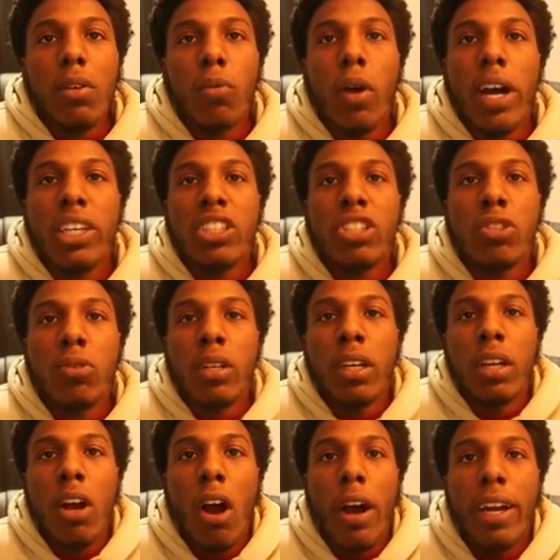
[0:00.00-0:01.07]
What
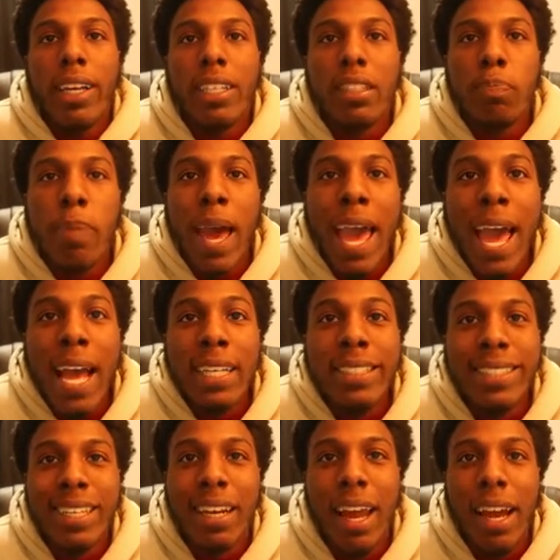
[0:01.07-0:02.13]
shooting guard is
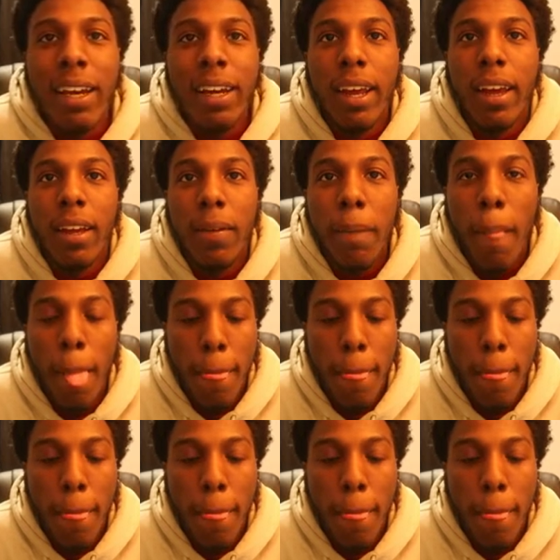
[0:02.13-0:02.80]
passing like that?